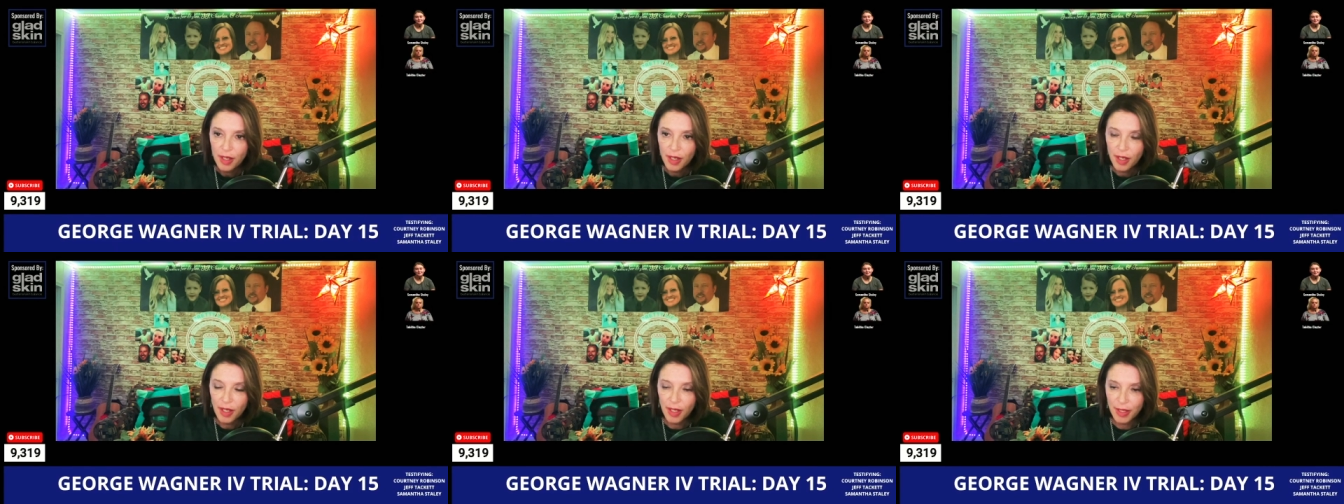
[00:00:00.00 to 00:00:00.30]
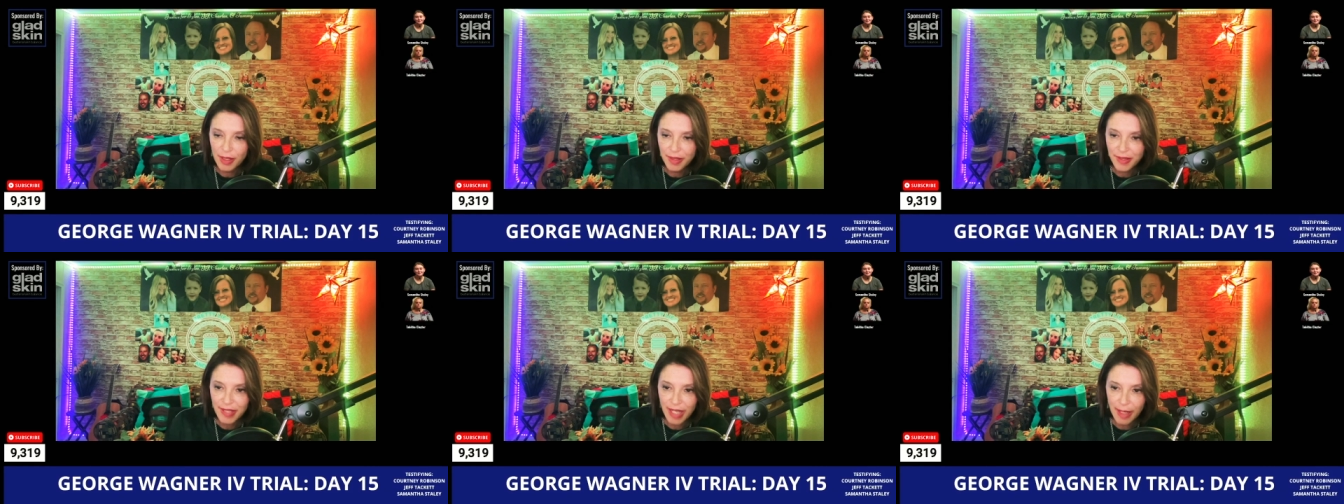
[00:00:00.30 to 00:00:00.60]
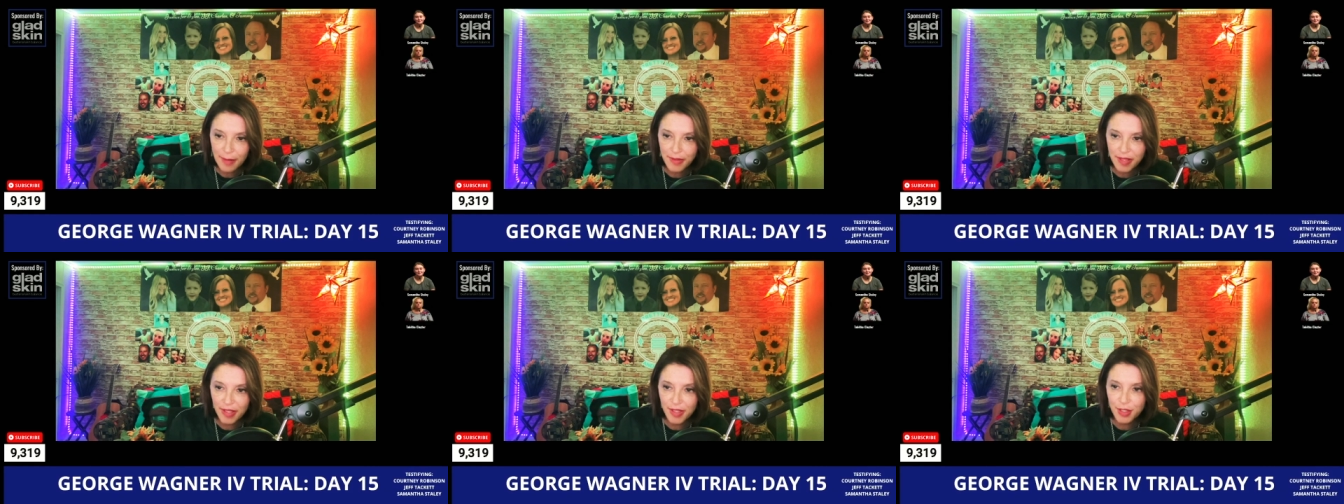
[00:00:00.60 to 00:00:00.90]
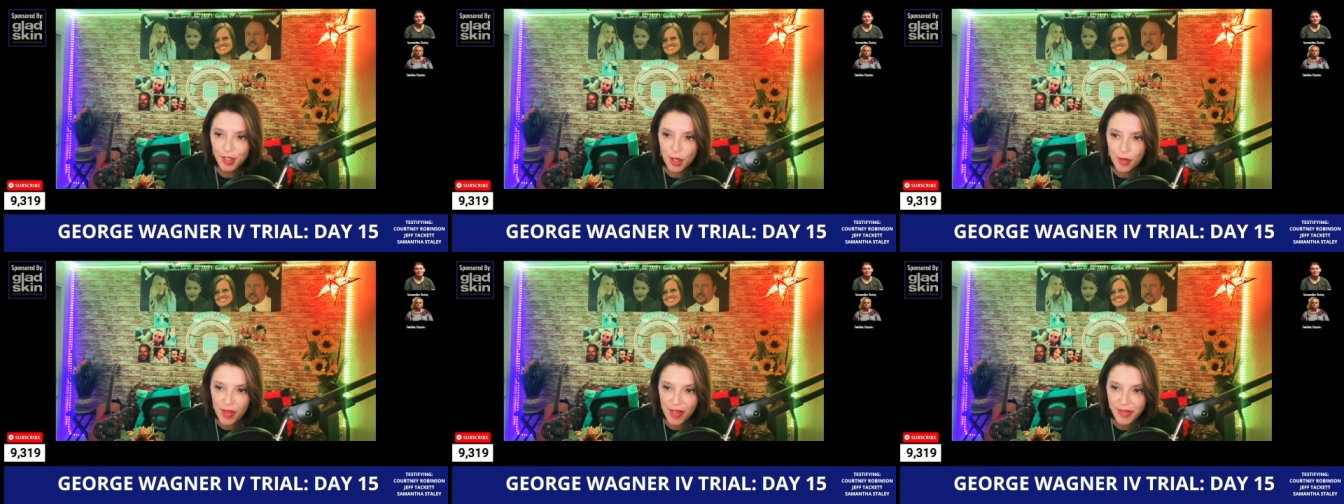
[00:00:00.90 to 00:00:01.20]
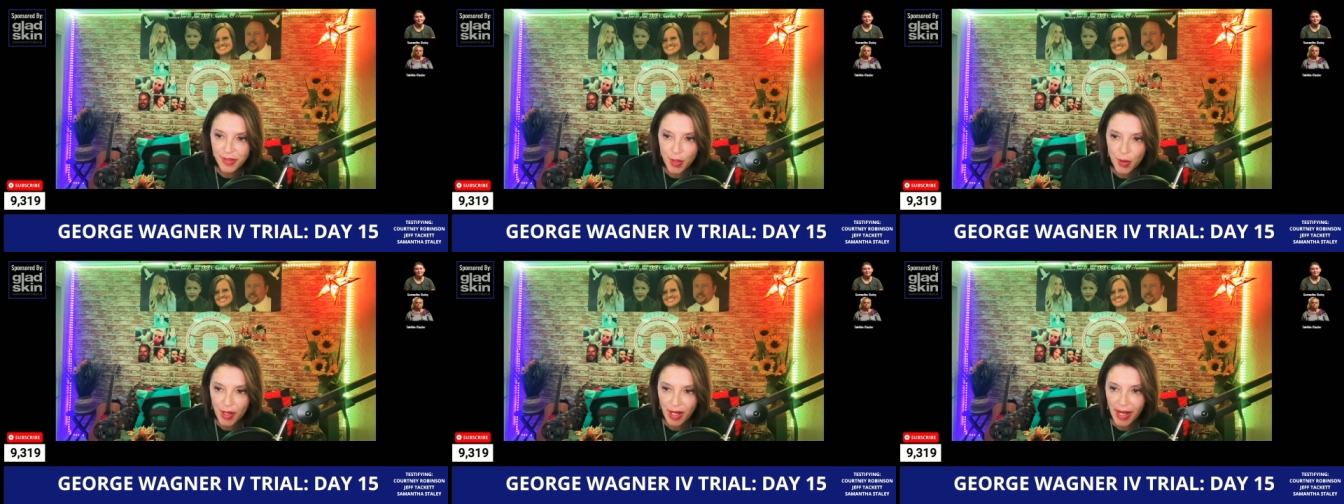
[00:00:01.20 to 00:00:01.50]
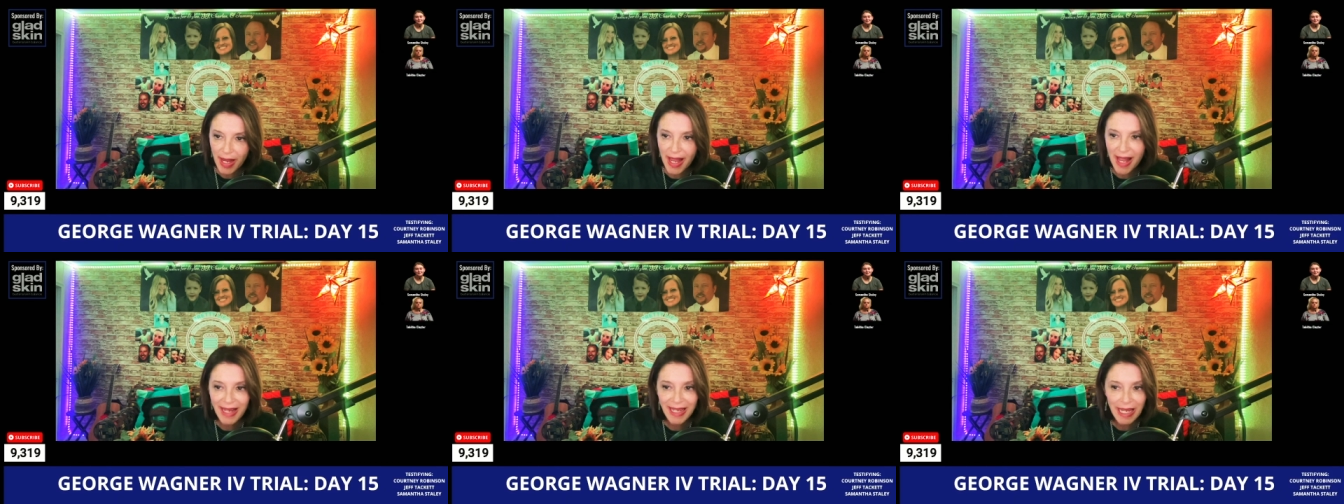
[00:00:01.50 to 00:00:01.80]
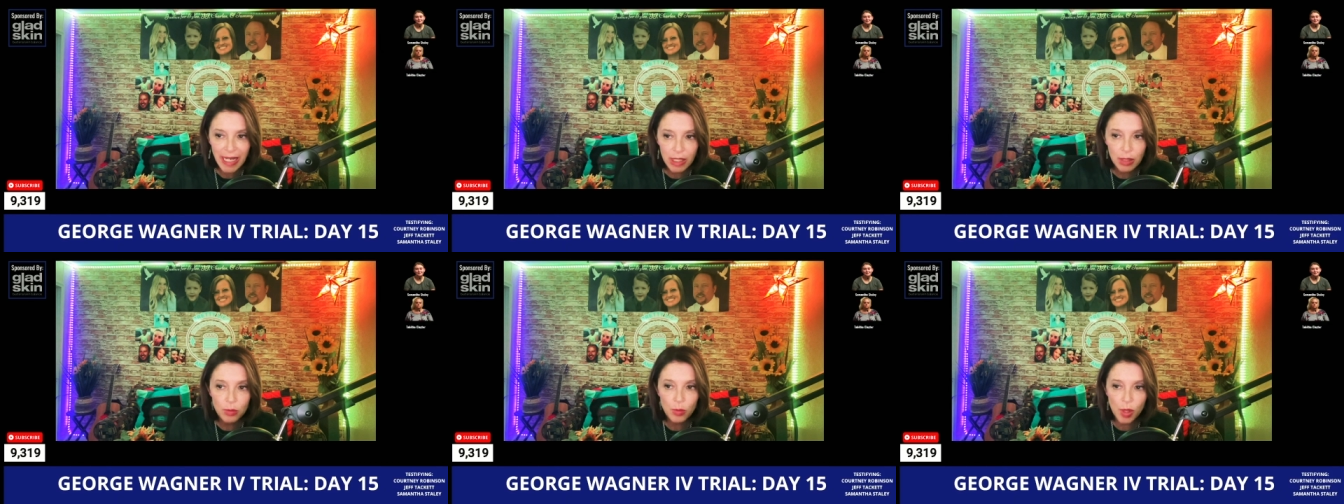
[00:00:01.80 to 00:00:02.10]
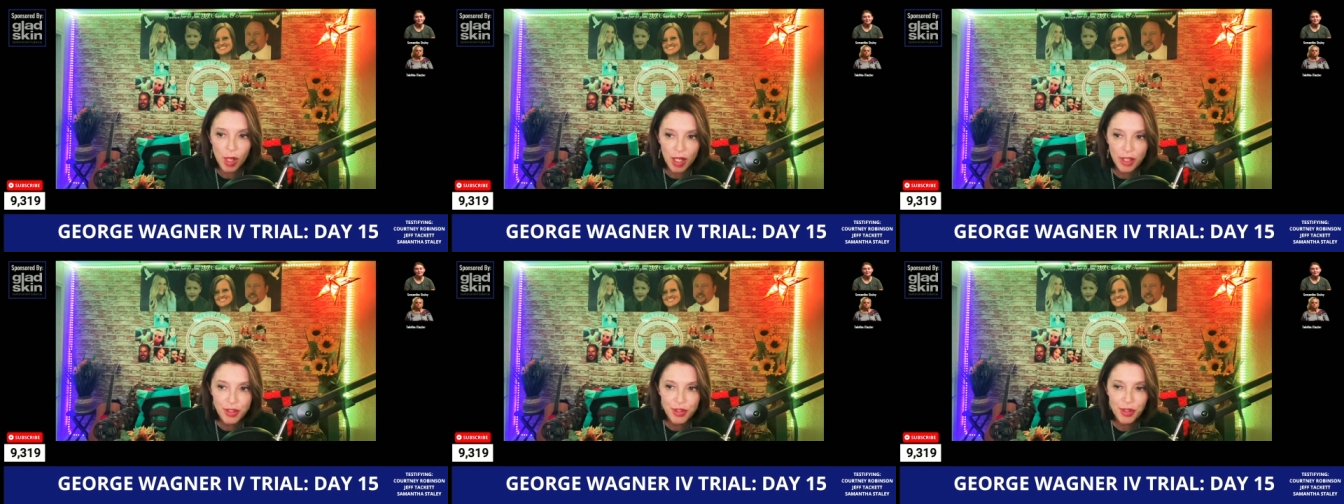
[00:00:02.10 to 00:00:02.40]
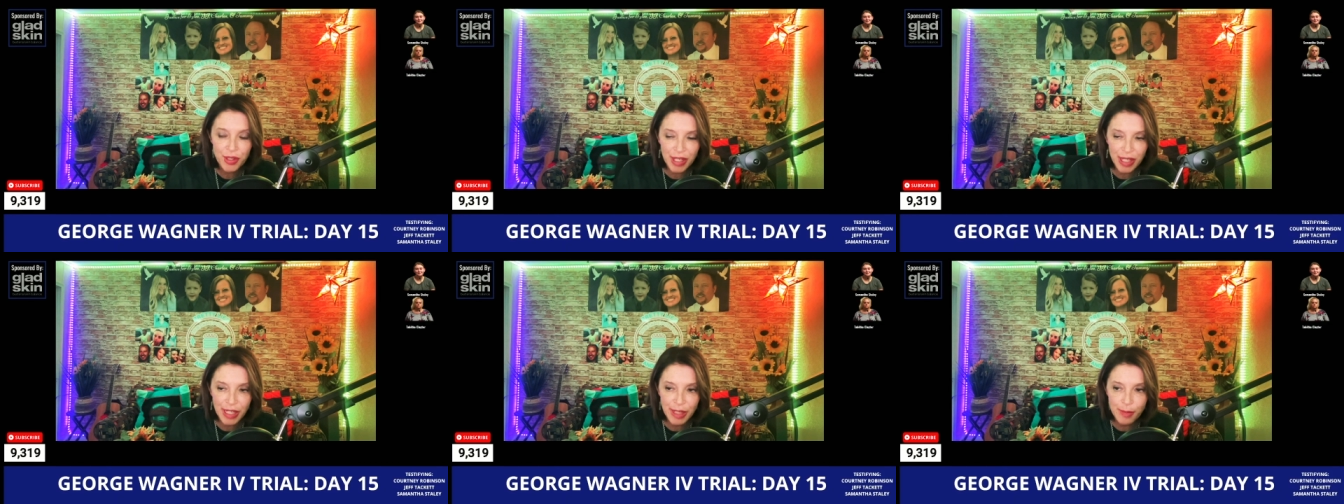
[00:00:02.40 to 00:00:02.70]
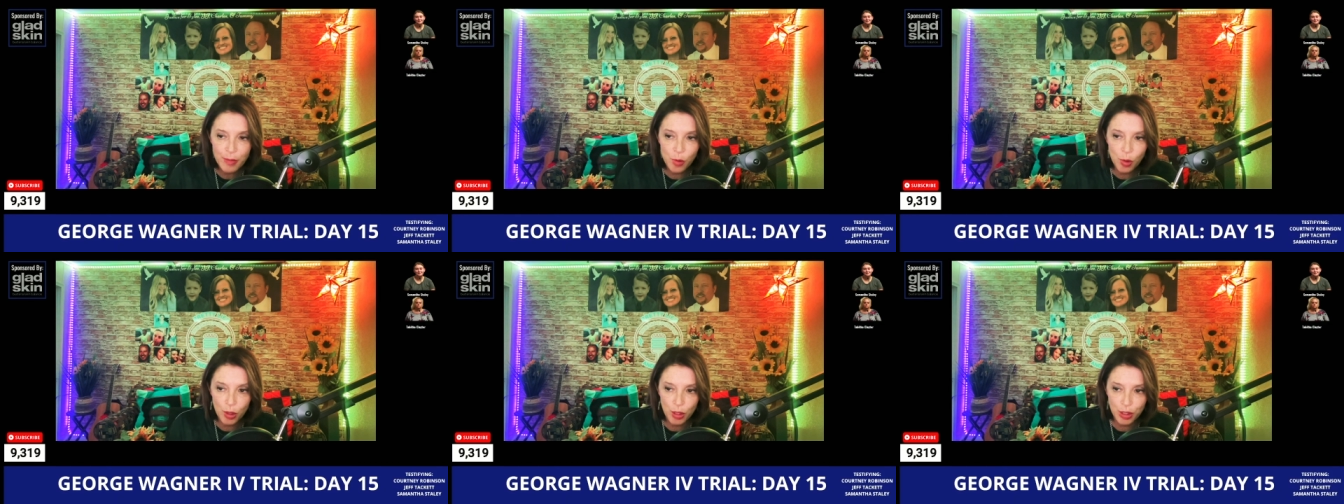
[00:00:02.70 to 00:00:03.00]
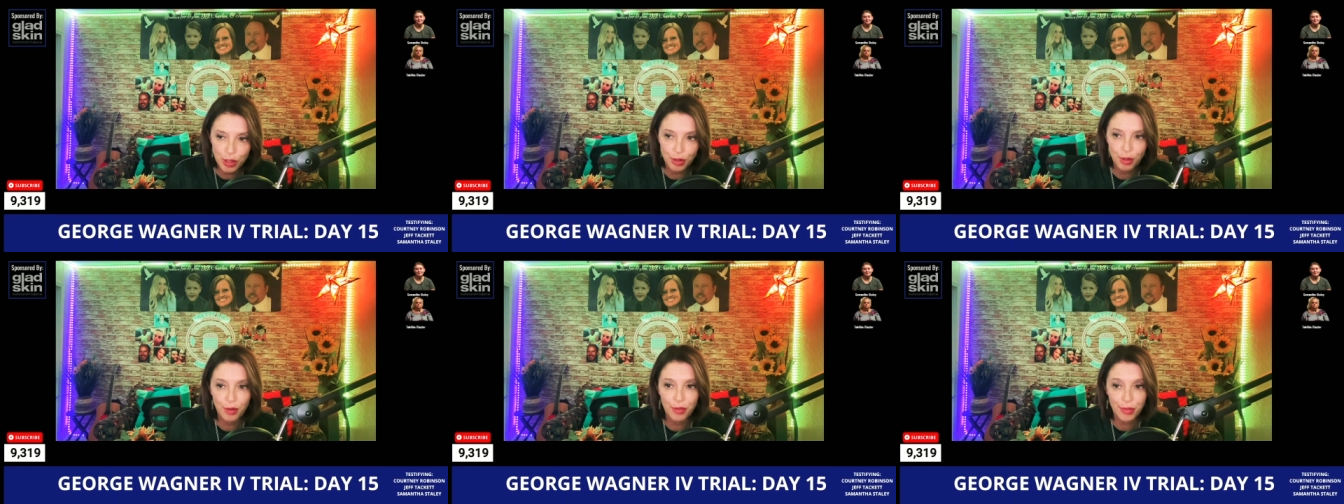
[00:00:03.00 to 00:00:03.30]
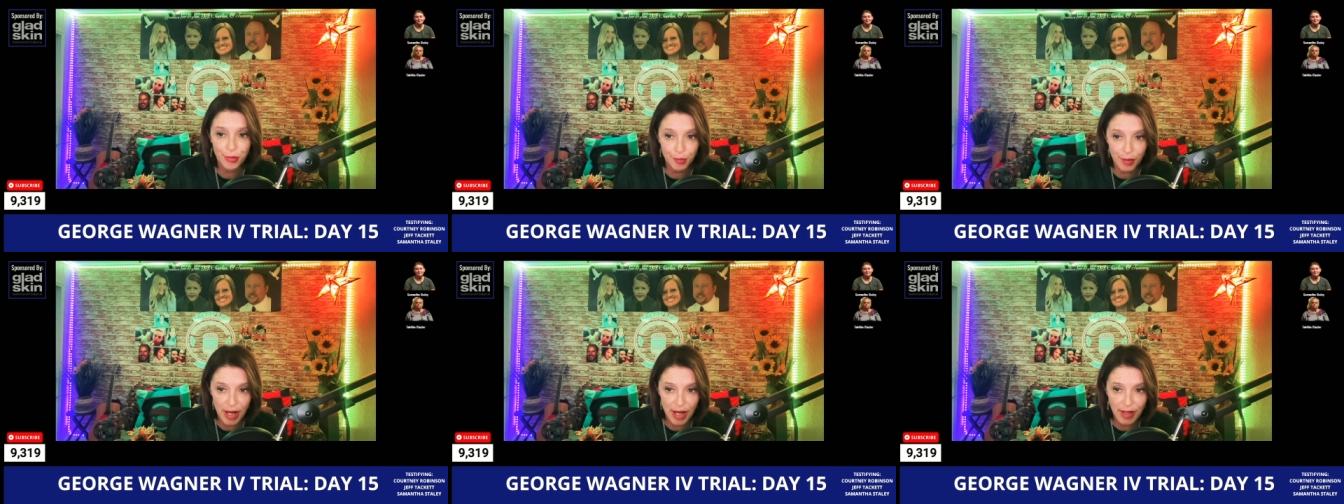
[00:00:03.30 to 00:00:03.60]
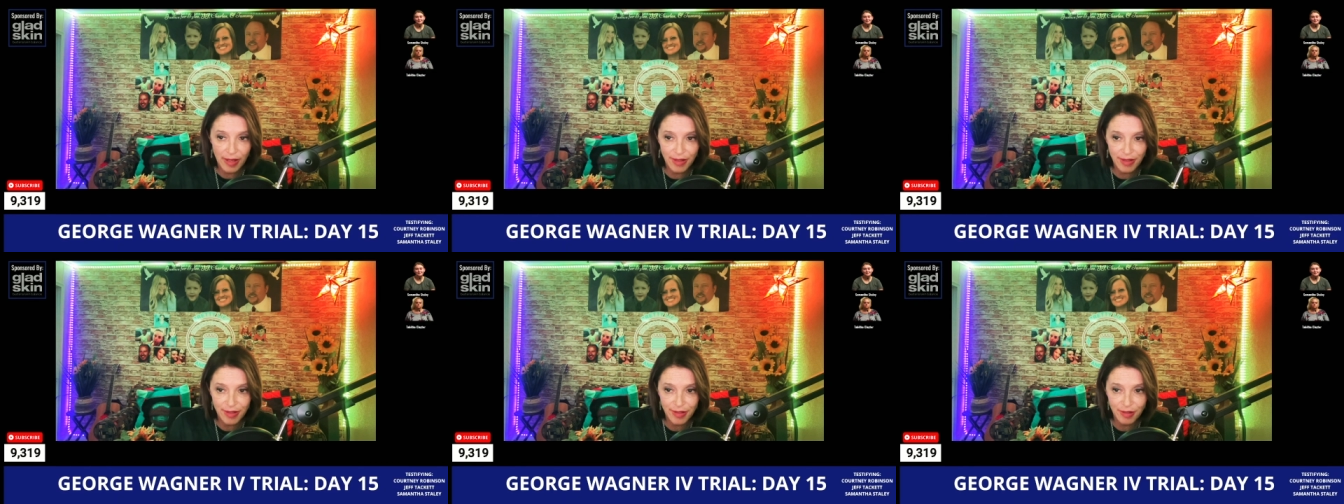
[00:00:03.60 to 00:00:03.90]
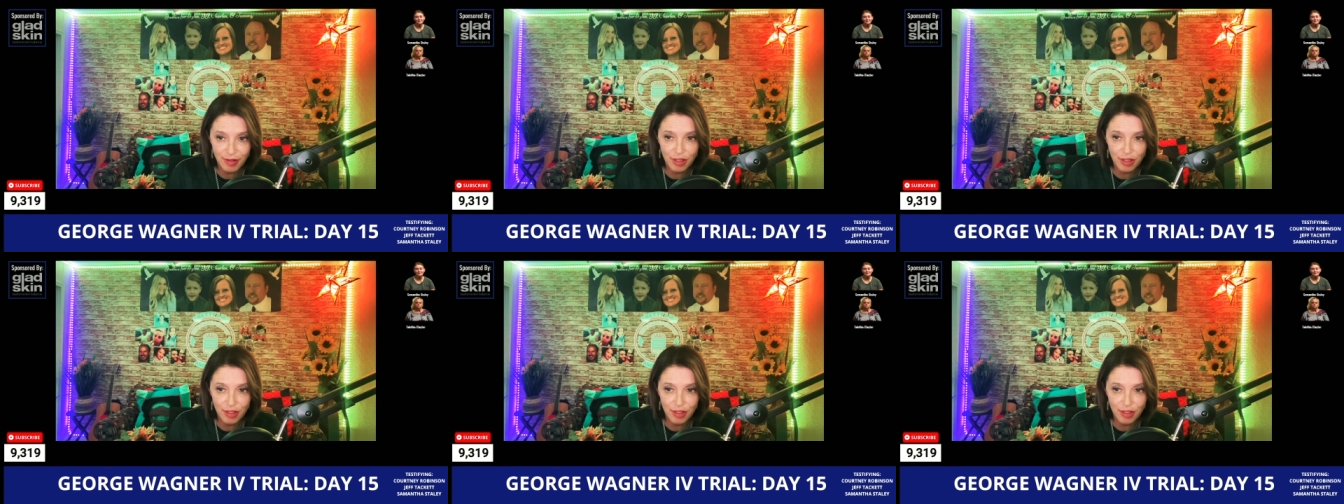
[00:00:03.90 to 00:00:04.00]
Uh, Sam says, No, that's okay. I can't watch her anymore due to threats.